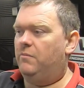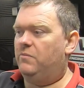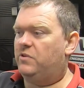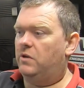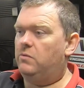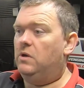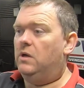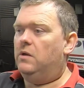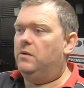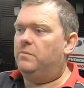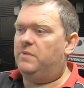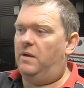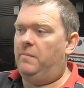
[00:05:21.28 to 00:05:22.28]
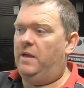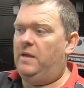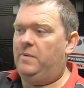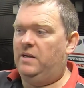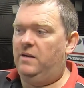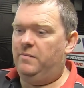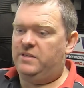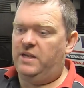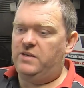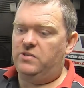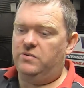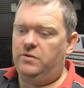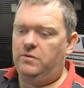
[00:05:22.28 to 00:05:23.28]
So that may be a
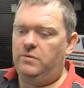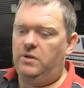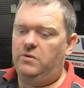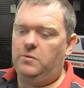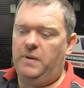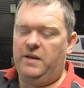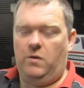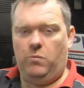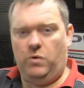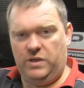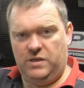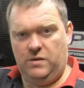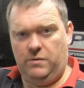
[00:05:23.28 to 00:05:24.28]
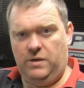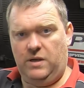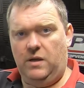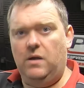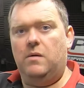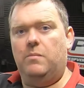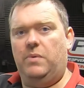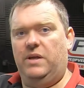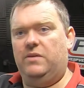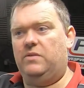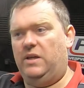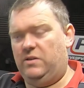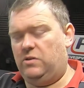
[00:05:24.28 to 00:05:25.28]
limitation to you depending on what you're doing, but
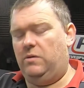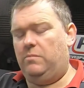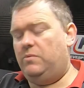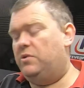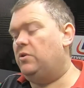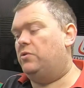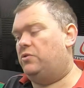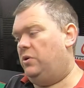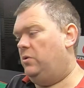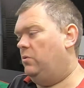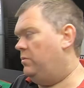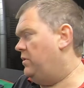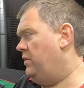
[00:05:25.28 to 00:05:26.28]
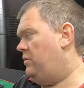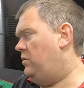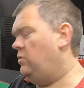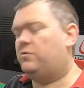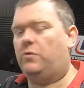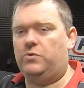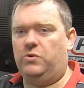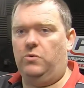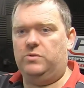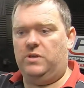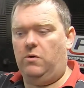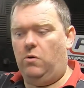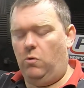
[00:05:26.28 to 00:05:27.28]
it's a good tool, good useful
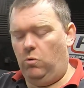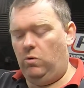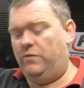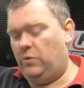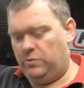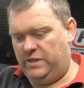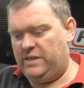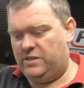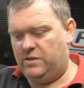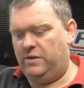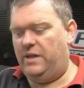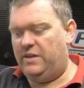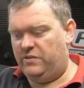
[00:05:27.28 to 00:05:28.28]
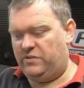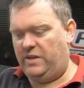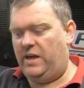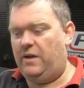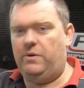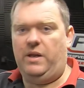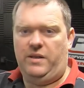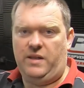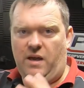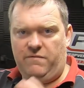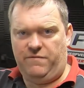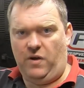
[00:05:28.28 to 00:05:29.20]
tool. So all of your data is now in that